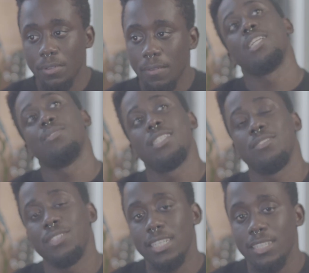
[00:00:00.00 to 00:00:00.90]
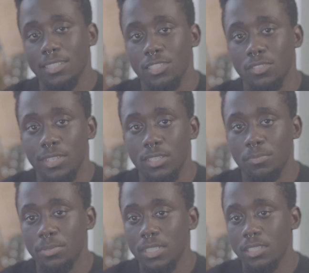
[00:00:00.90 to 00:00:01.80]
But anyways, if you guys like this
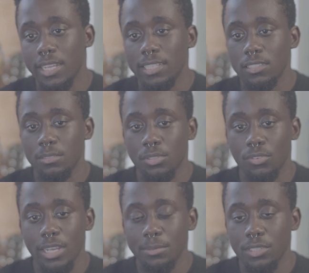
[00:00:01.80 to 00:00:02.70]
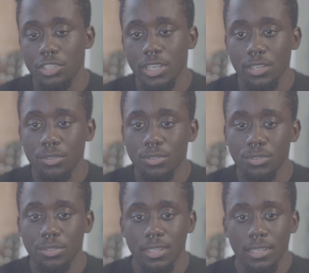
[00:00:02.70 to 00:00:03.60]
video, please like and subscribe to the
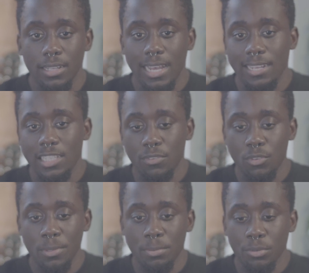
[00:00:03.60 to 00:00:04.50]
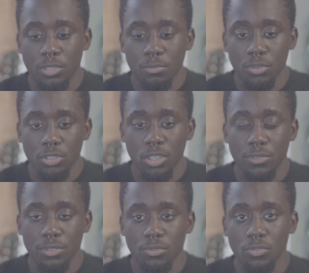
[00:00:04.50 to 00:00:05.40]
channel. I definitely will be posting more
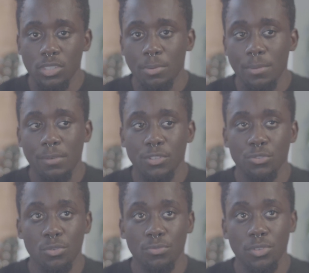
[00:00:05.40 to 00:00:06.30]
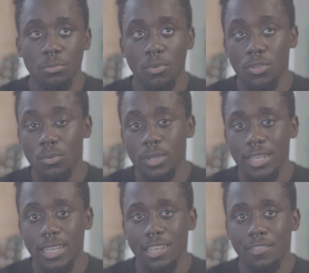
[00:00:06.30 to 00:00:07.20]
stuff soon. I probably have a short film on the
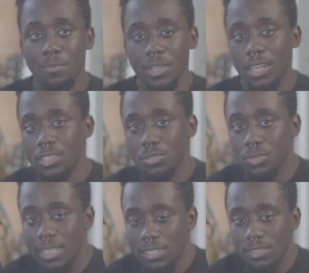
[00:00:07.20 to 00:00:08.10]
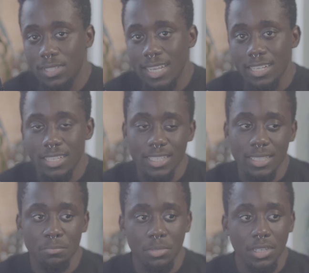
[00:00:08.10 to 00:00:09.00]
way if I'm not too lazy to edit
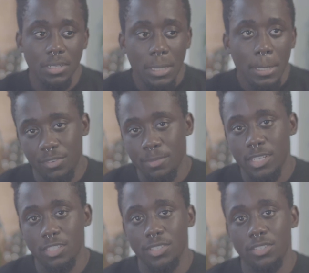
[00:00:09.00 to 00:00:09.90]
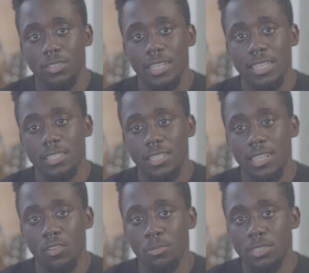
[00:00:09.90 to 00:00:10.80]
it, but definitely in my next video, like I
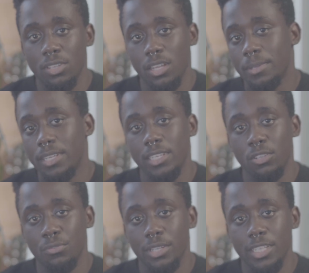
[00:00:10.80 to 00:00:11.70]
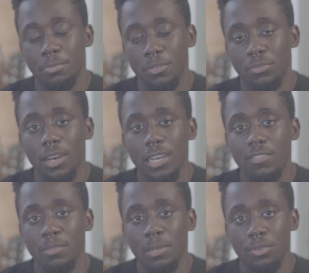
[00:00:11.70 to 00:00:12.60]
said, I will be talking about Ilford
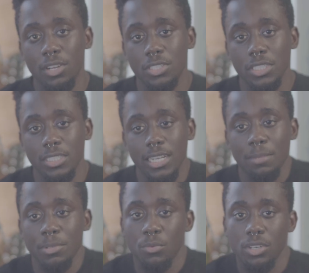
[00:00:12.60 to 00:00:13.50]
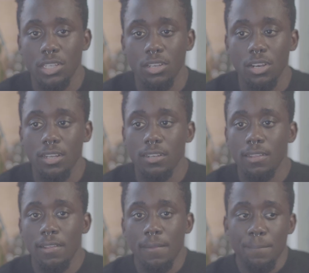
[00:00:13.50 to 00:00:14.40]
HP5 and my projects that I've been working on,
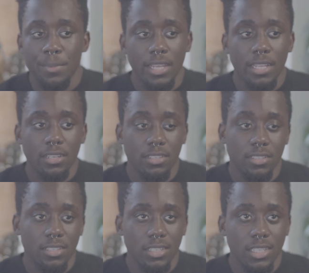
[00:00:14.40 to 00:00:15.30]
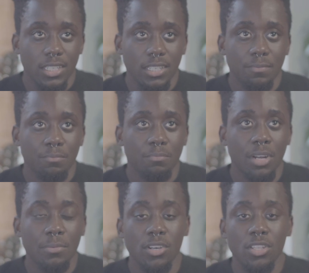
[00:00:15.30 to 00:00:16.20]
and
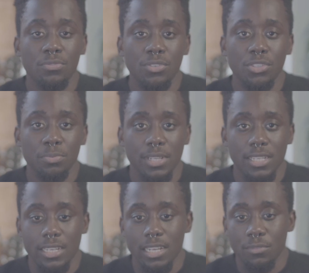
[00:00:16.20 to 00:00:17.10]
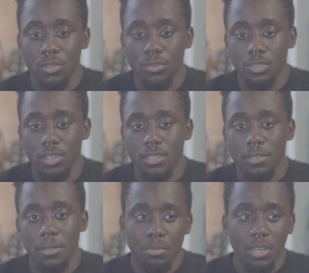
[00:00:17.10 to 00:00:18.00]
probably other future plans that I have going
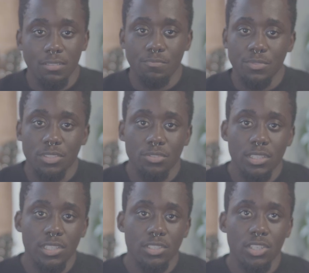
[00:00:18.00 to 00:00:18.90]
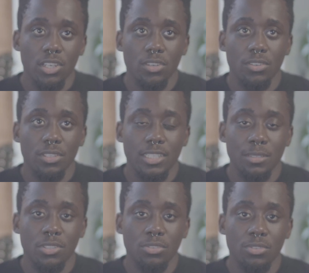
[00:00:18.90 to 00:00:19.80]
on. But until then, y'all,
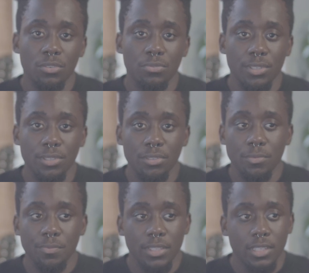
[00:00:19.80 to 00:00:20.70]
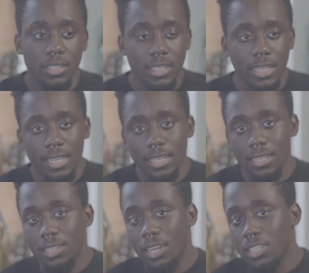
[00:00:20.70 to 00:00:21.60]
keep shooting film,
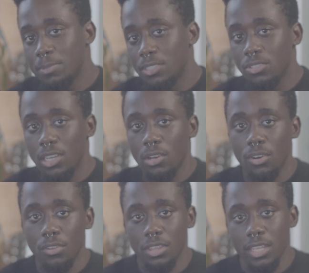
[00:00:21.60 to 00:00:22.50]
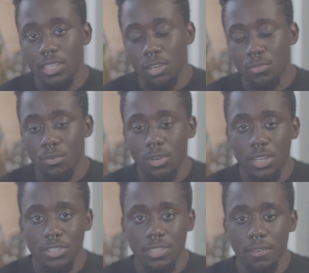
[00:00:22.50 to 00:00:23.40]
And Godspeed to y'all all. Thank y'all for
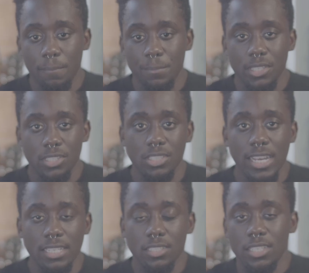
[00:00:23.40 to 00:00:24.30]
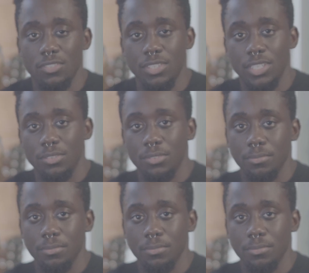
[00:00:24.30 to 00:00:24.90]
watching. I'll see you guys in the next video.